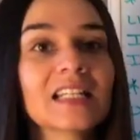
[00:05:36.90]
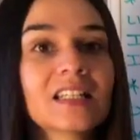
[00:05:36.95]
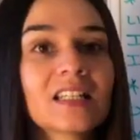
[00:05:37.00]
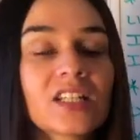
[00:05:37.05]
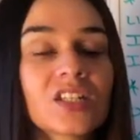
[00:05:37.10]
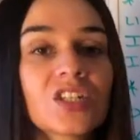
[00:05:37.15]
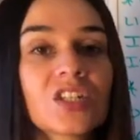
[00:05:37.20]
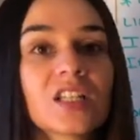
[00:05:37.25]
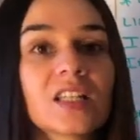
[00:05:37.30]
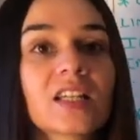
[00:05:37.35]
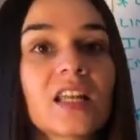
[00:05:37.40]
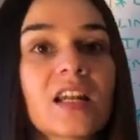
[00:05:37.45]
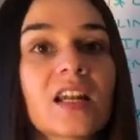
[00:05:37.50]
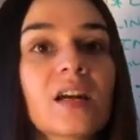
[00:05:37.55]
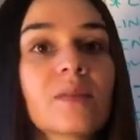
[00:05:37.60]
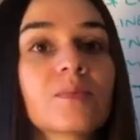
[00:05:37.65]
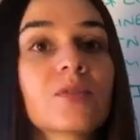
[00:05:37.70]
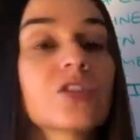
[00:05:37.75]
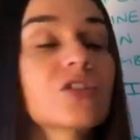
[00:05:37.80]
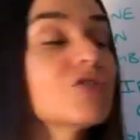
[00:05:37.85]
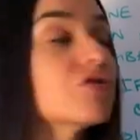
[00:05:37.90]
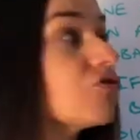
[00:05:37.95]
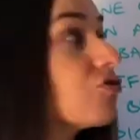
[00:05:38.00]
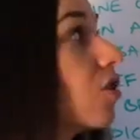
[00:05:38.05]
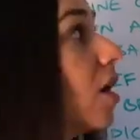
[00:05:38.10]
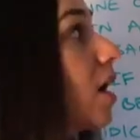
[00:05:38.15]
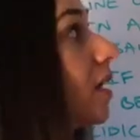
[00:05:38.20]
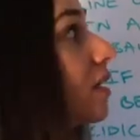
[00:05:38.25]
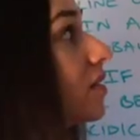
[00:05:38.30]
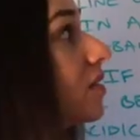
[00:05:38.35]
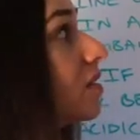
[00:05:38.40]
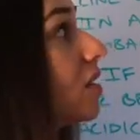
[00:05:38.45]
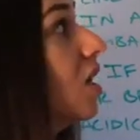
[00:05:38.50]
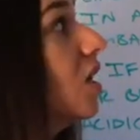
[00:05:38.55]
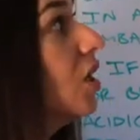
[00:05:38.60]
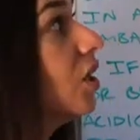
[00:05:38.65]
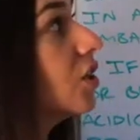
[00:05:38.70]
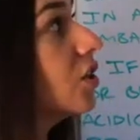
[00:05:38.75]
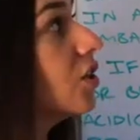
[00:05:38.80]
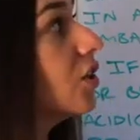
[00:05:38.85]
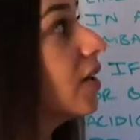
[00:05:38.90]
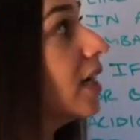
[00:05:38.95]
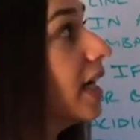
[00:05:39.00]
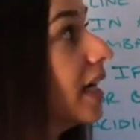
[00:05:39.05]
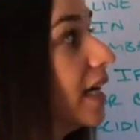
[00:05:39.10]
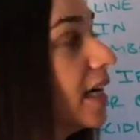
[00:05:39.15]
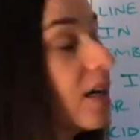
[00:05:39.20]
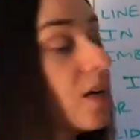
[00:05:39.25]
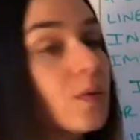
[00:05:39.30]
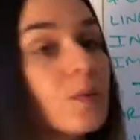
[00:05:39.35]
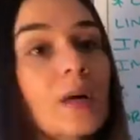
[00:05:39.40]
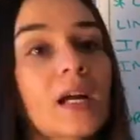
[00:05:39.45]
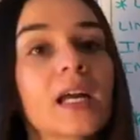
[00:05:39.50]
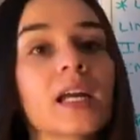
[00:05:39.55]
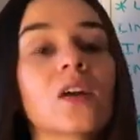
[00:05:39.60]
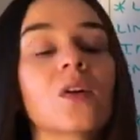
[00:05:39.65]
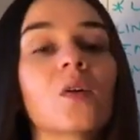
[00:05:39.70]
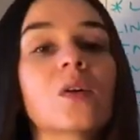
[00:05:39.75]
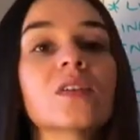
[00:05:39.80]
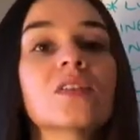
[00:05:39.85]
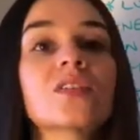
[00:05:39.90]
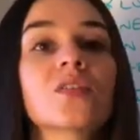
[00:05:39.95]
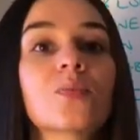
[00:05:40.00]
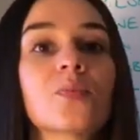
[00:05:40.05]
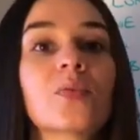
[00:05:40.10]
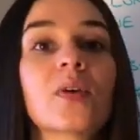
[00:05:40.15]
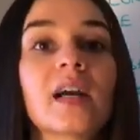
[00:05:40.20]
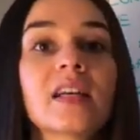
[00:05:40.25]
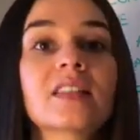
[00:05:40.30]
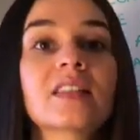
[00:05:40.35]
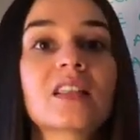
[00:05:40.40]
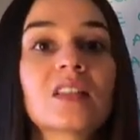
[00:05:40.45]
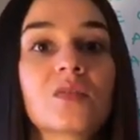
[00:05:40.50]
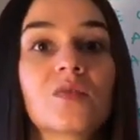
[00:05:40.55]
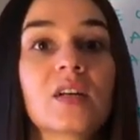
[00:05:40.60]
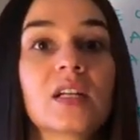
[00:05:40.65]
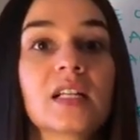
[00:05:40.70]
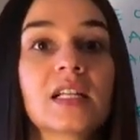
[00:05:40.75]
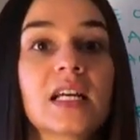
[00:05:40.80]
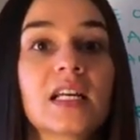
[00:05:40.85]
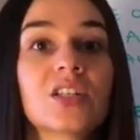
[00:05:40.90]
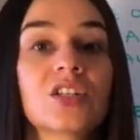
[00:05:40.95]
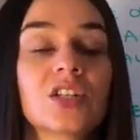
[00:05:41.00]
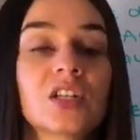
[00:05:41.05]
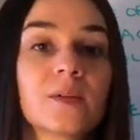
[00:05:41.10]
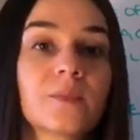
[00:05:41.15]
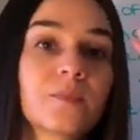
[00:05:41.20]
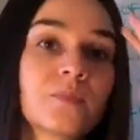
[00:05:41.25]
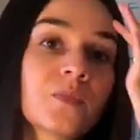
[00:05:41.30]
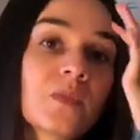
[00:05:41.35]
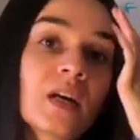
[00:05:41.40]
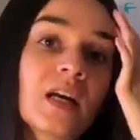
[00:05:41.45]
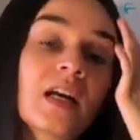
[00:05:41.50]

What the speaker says: condition that obstructs your airway or suppresses ventilation.